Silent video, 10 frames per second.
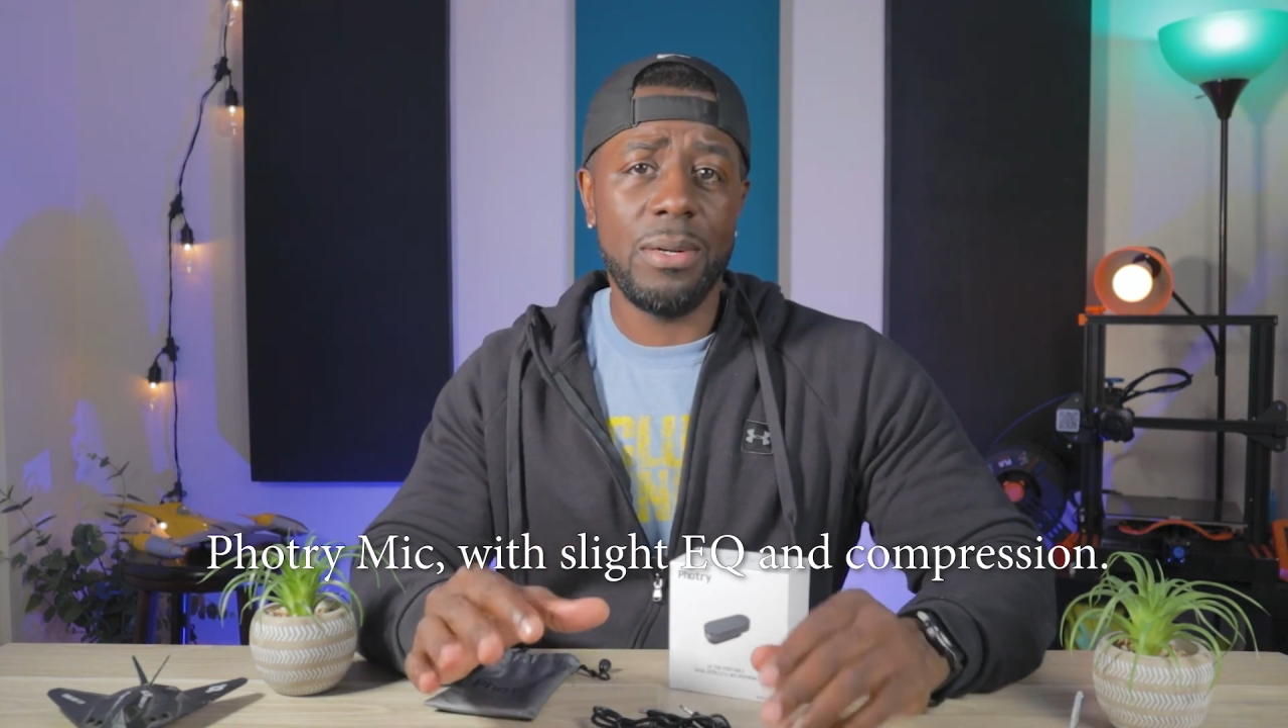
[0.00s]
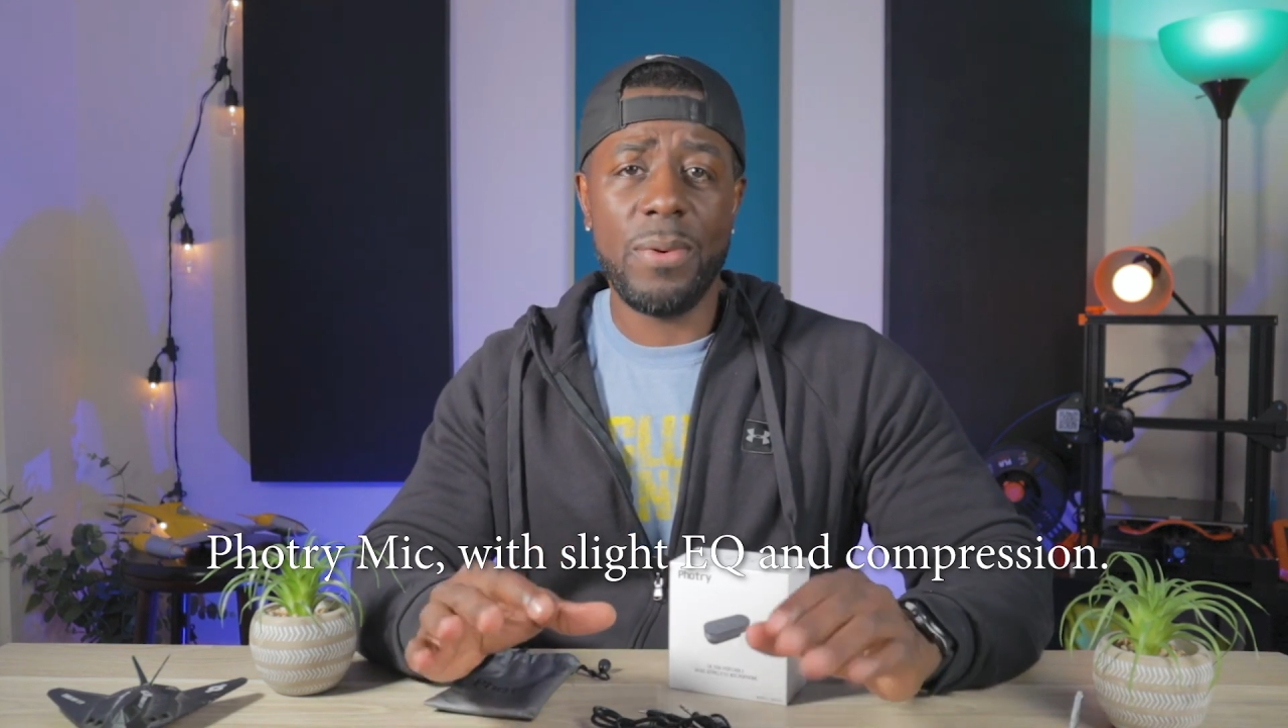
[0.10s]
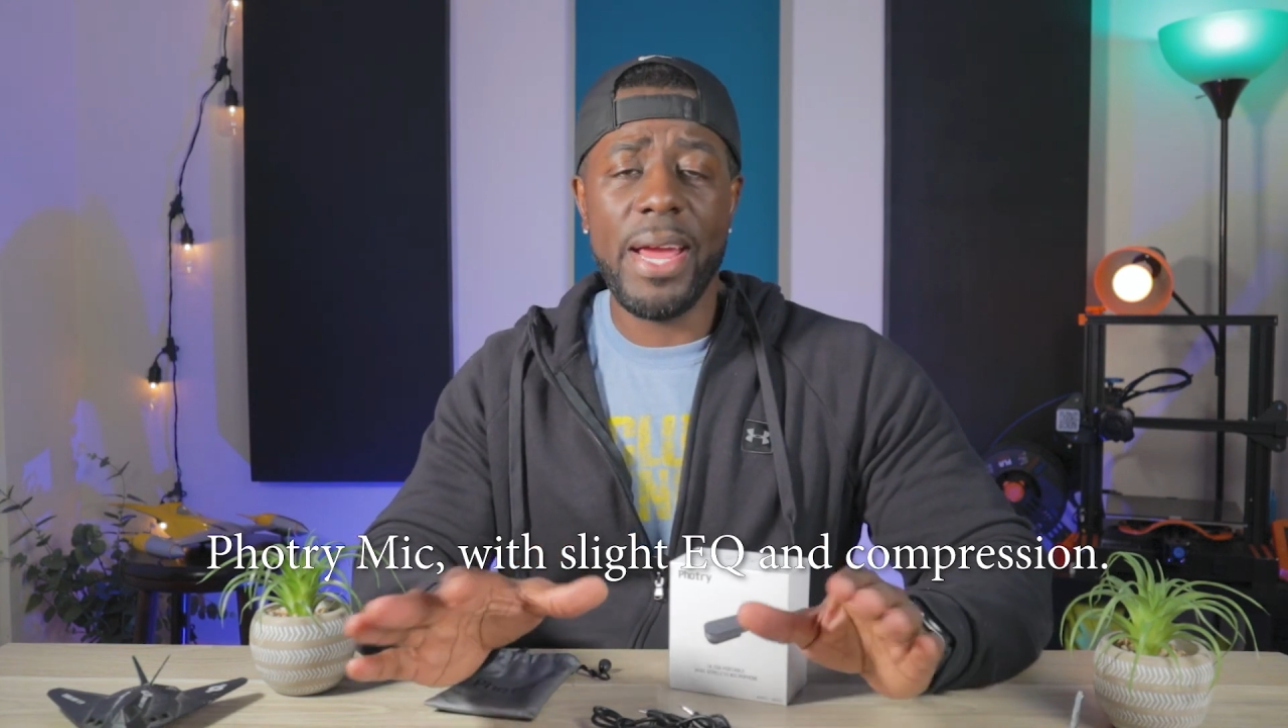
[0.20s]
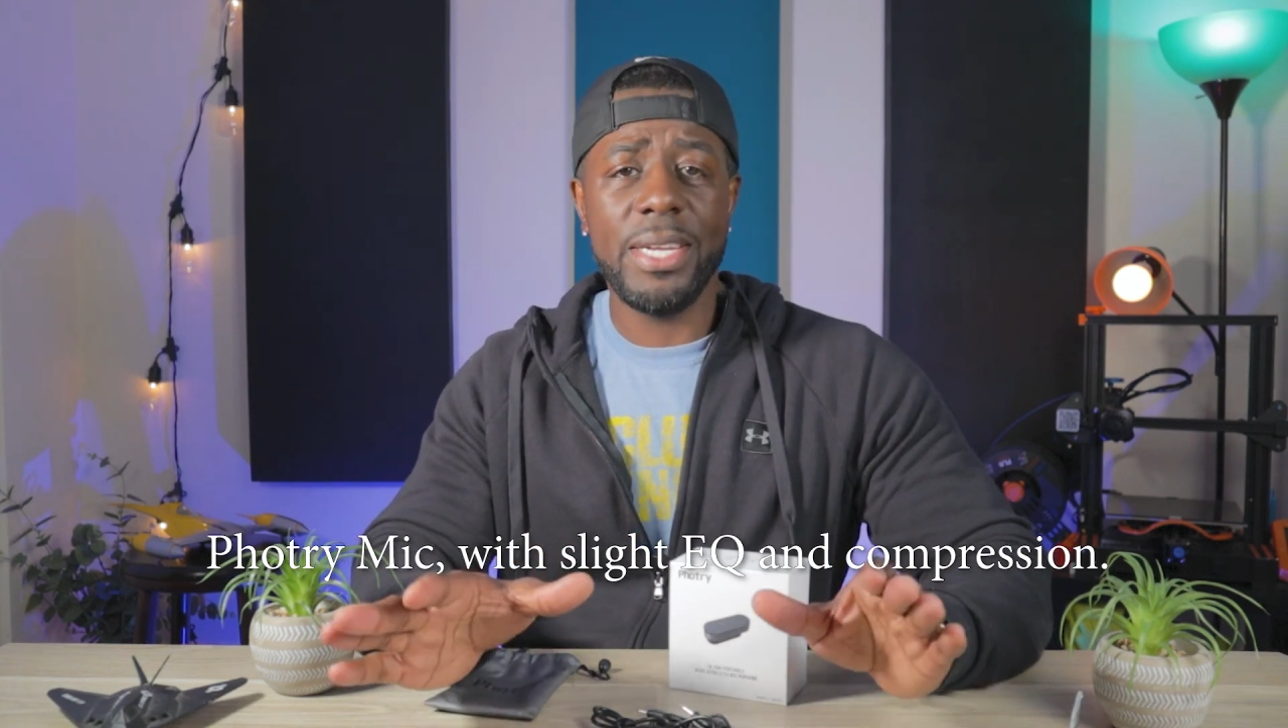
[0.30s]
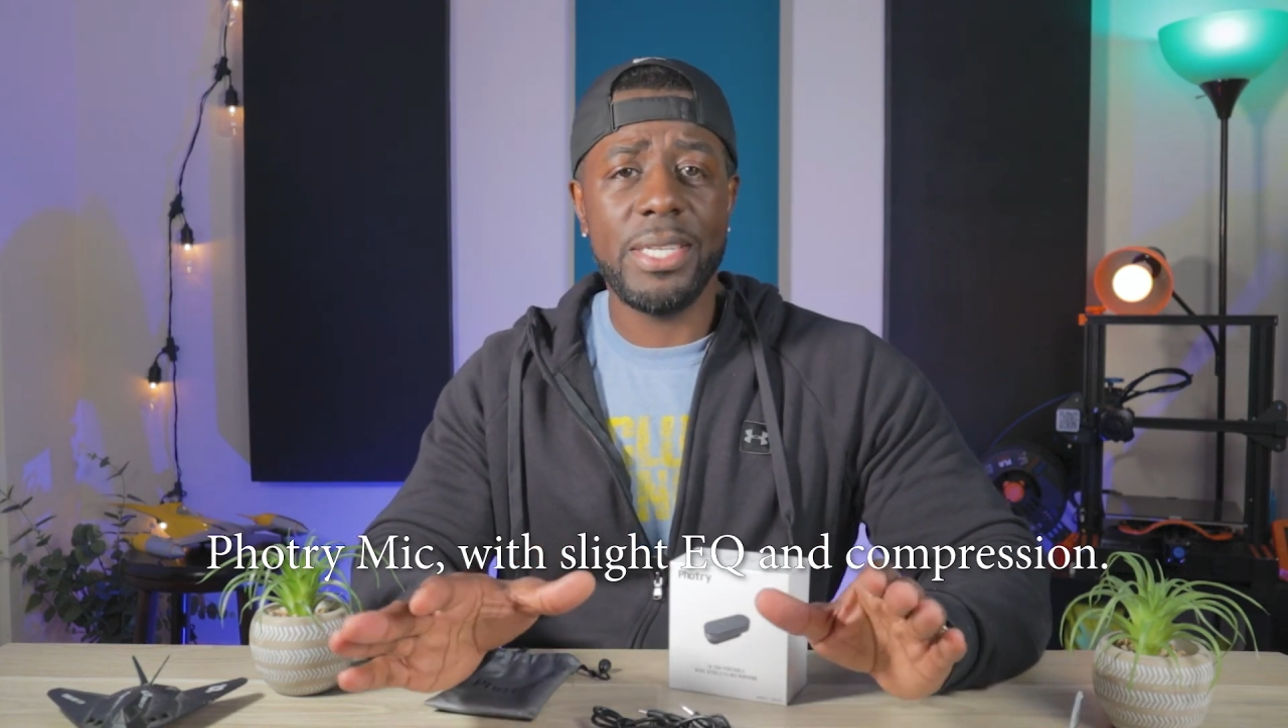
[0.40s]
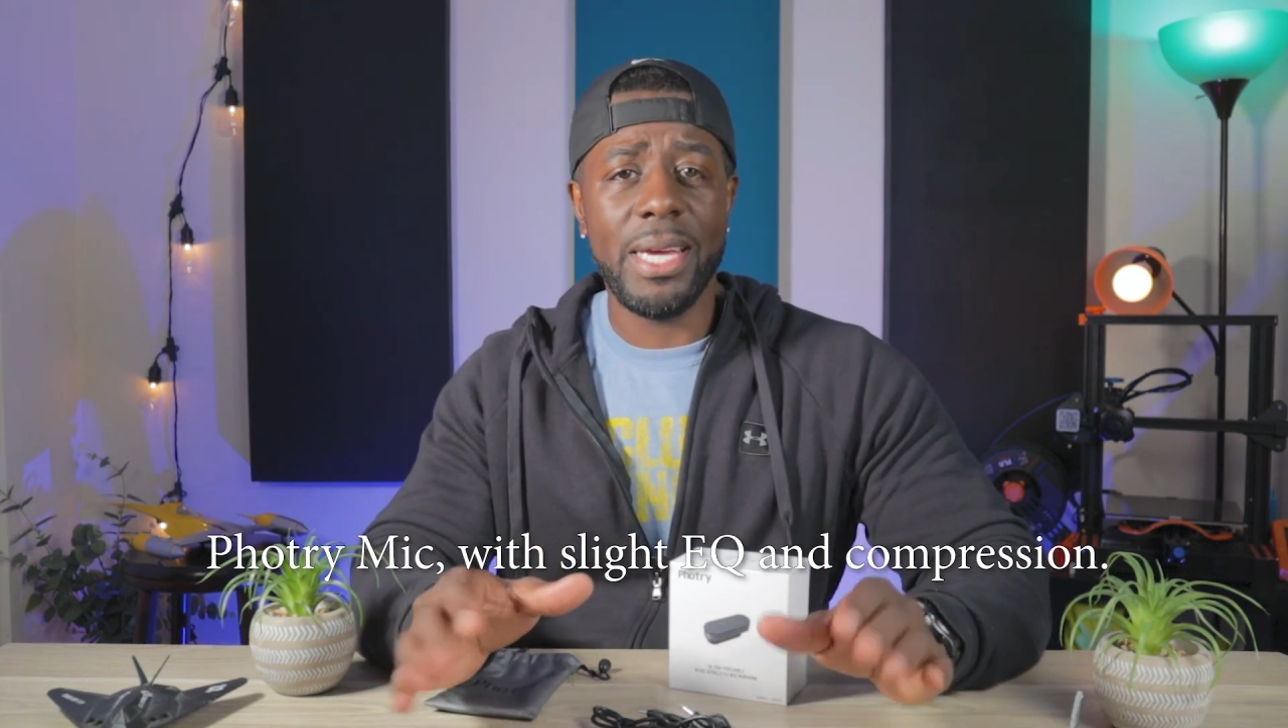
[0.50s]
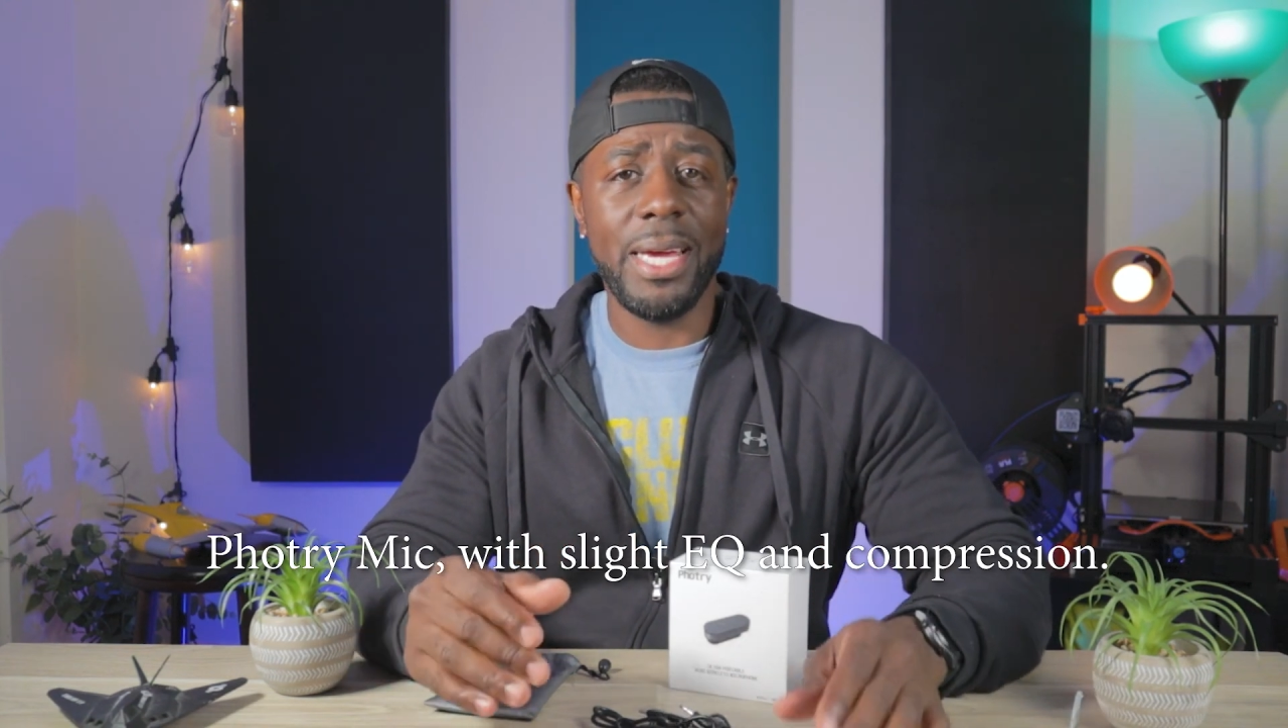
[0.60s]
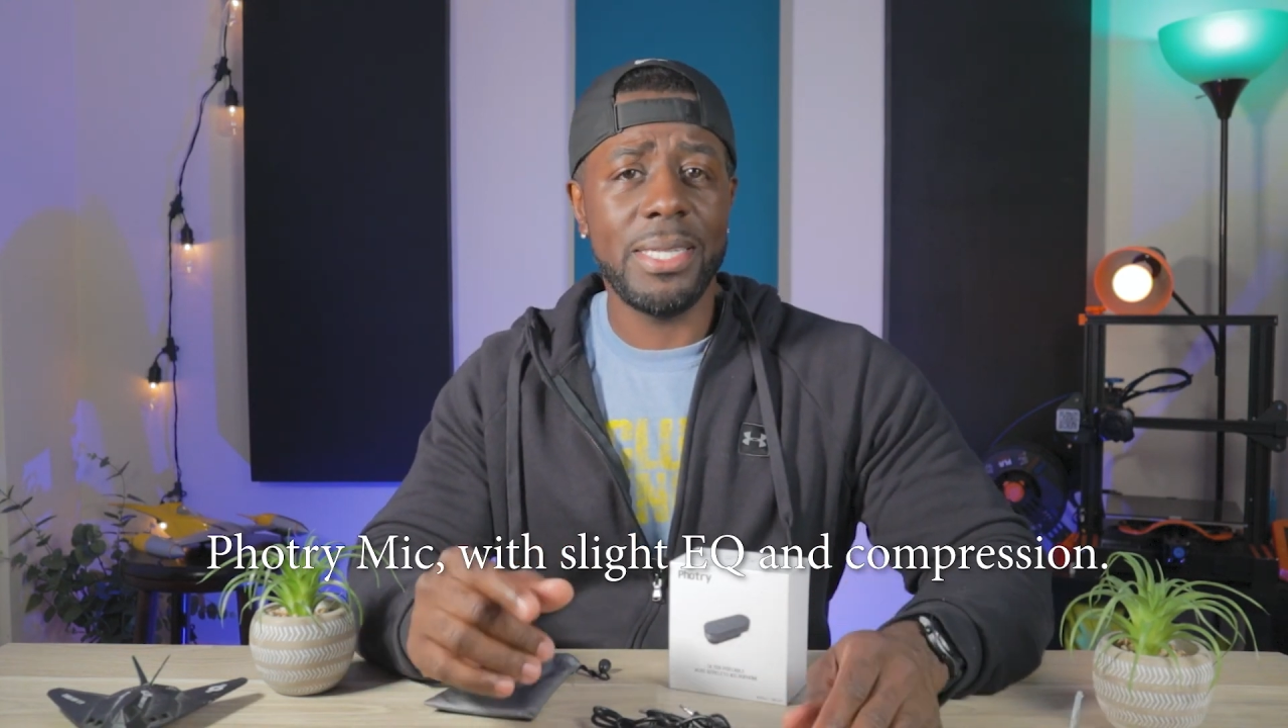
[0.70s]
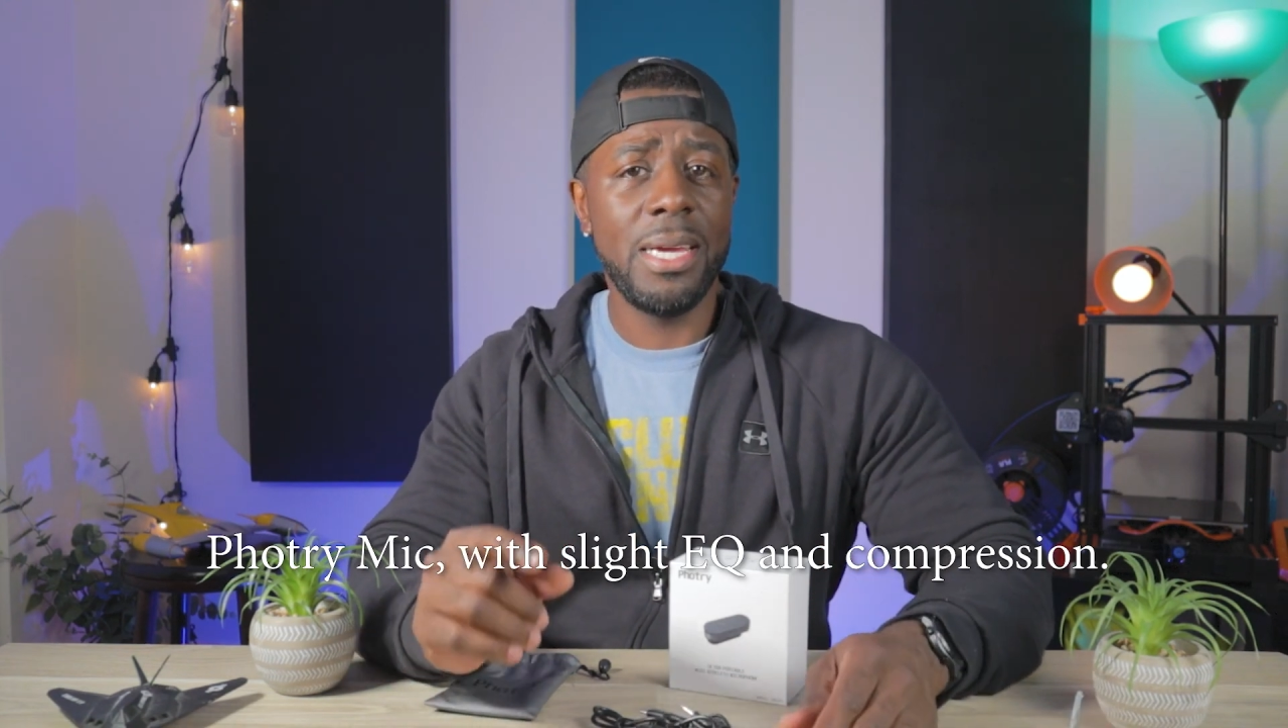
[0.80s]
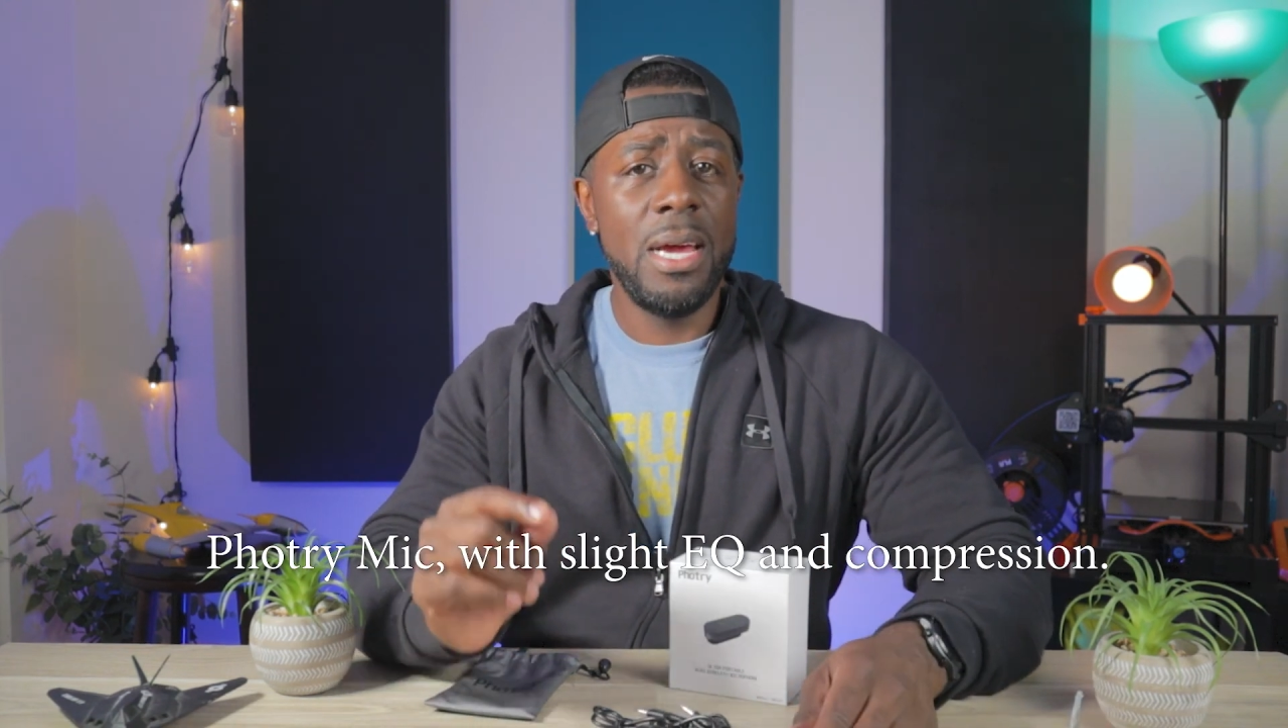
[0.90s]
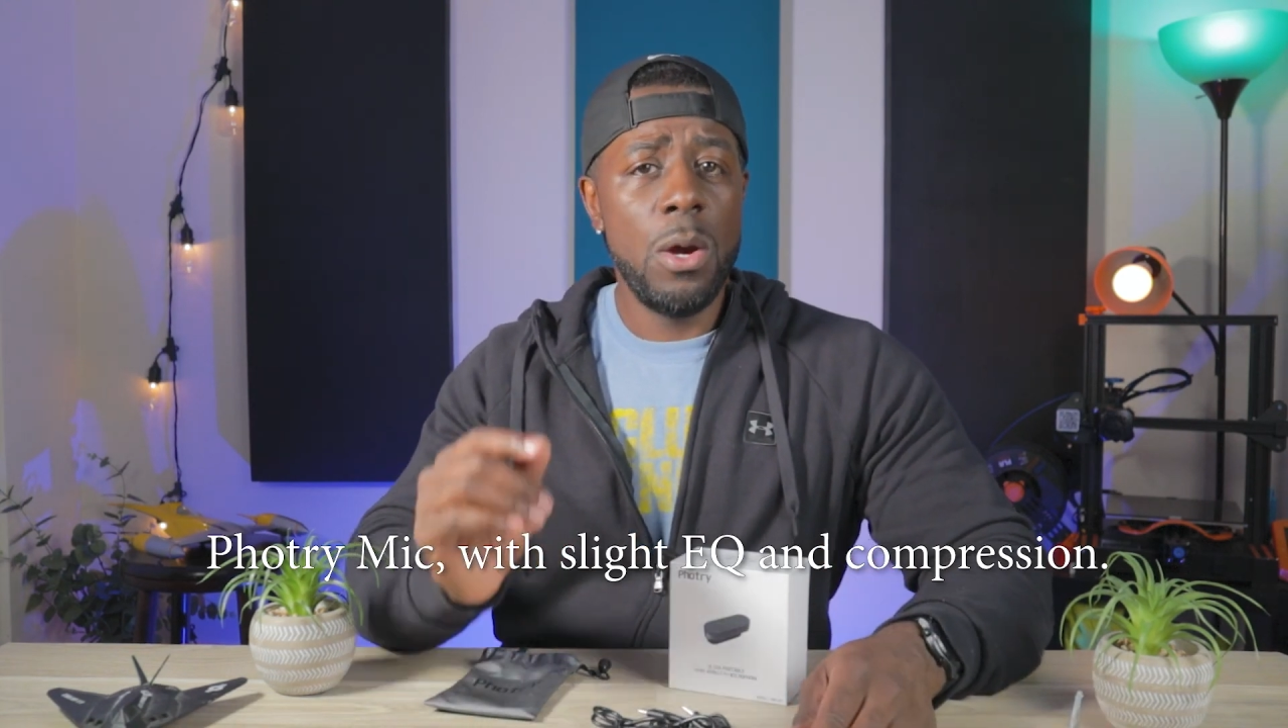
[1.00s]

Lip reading: range test,